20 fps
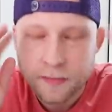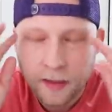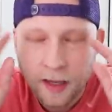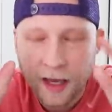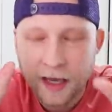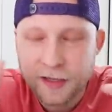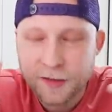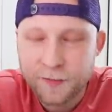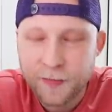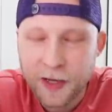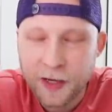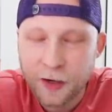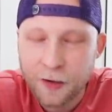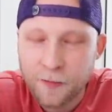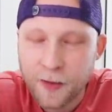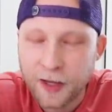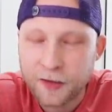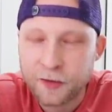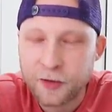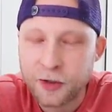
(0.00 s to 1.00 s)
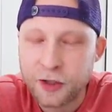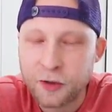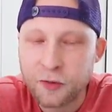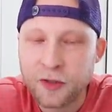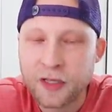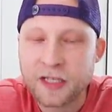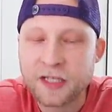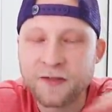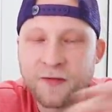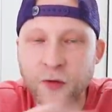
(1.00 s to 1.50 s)
has been on my to-do
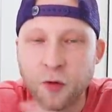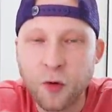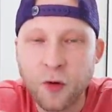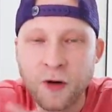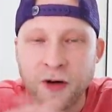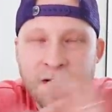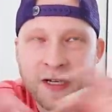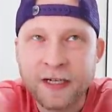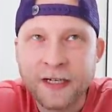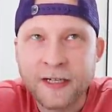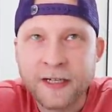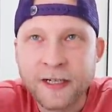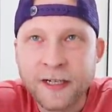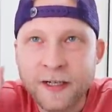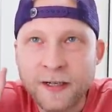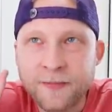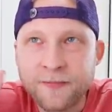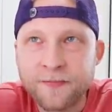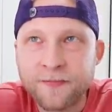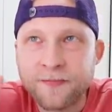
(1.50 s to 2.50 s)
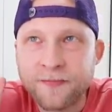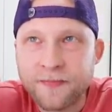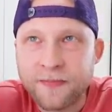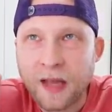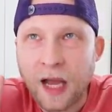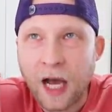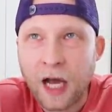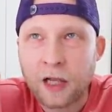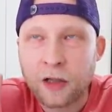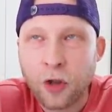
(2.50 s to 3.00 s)
list for
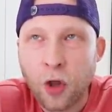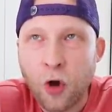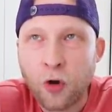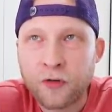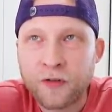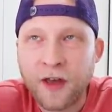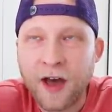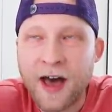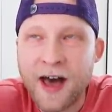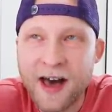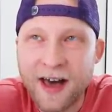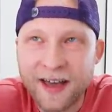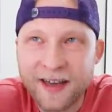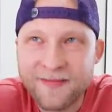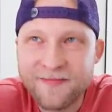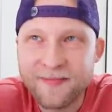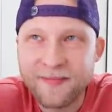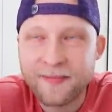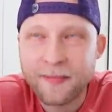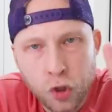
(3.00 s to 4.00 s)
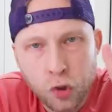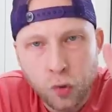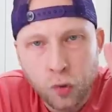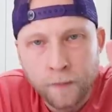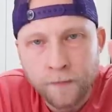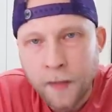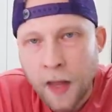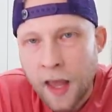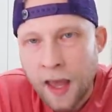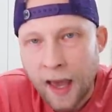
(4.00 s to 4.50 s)
a long time.
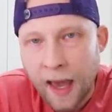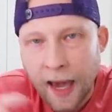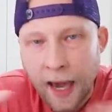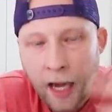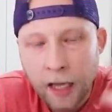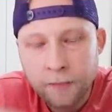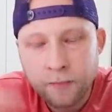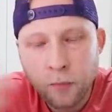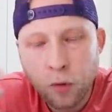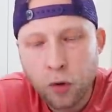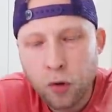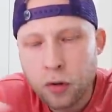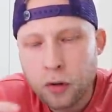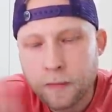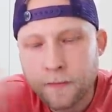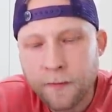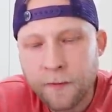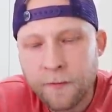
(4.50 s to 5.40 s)
Two, add more